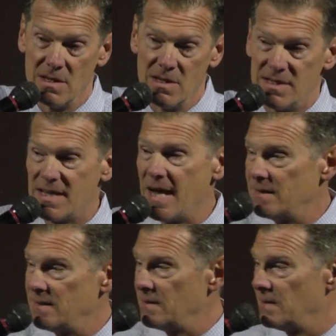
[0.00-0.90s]

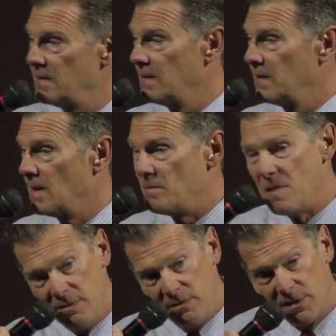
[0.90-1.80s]
Satan
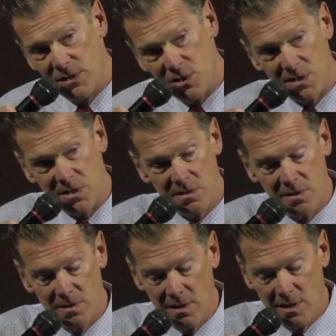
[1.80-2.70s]
may be vicious,
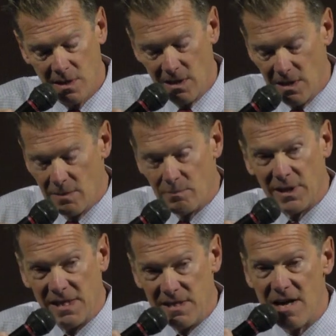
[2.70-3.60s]

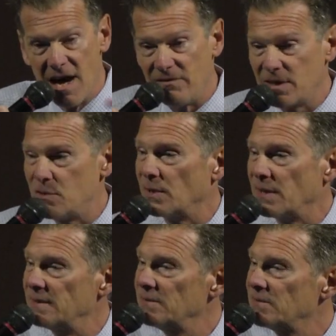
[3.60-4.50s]
but he's not
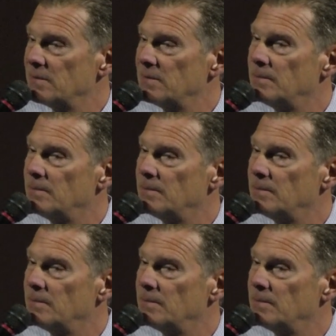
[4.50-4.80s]
victorious.